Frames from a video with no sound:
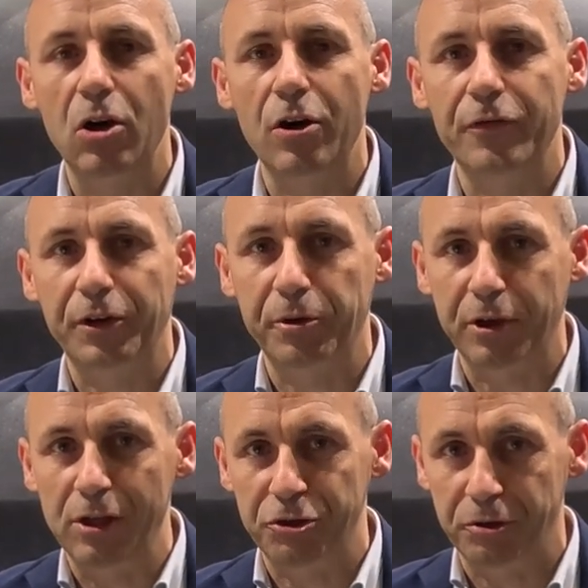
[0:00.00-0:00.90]
of
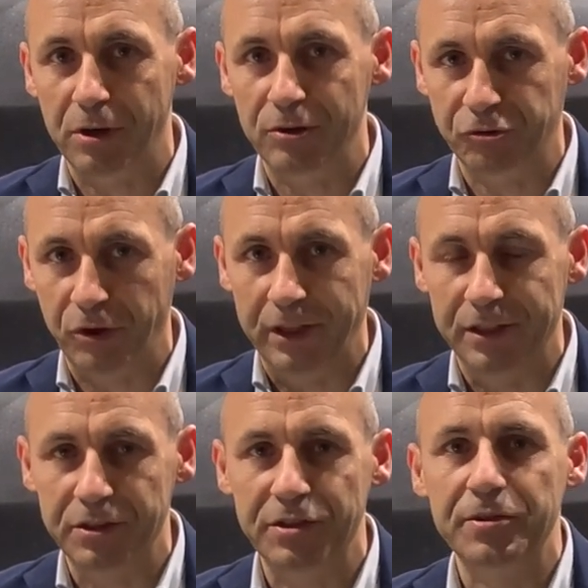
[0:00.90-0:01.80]
agricultural
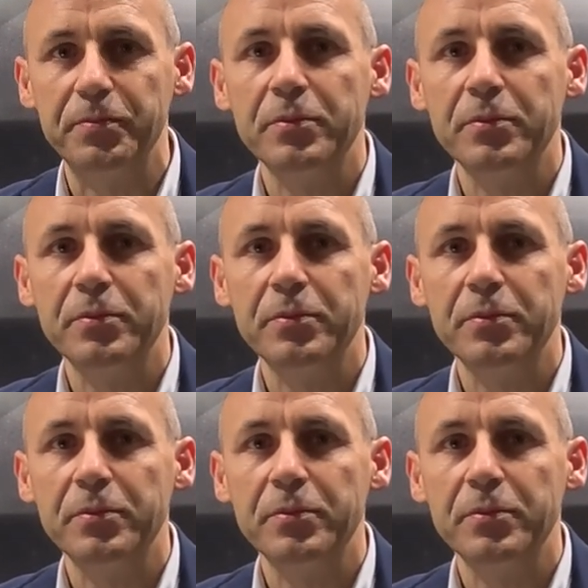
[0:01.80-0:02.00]
trailers.